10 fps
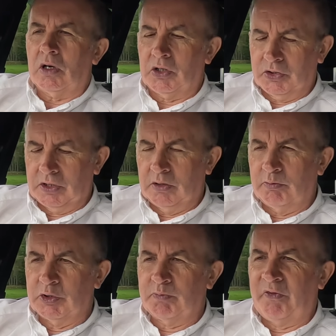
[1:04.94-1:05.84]
onto
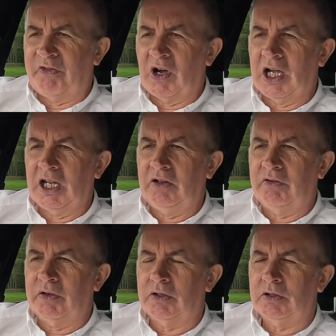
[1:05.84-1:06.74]
numbers
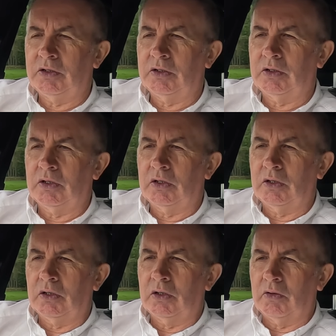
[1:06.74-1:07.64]
5,
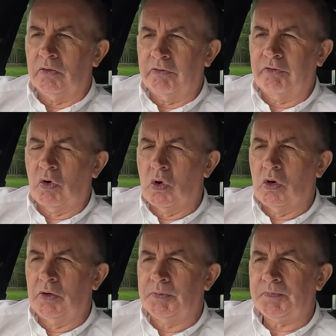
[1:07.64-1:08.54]

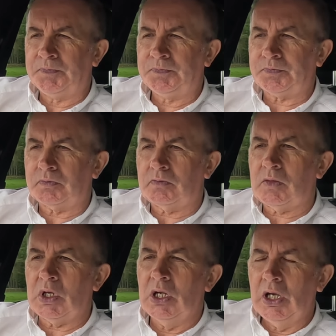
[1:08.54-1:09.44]
4,
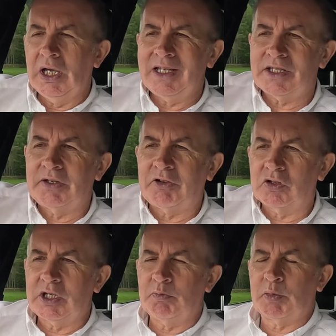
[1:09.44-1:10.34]
it's
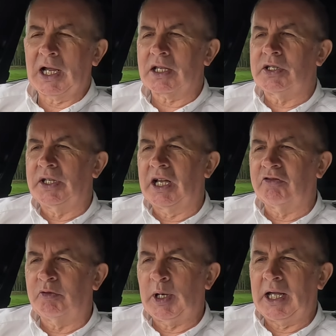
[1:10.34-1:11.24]
defaulted back to the
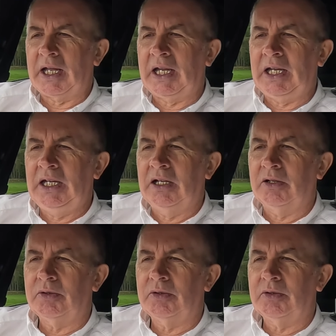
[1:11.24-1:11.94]
alphabet E,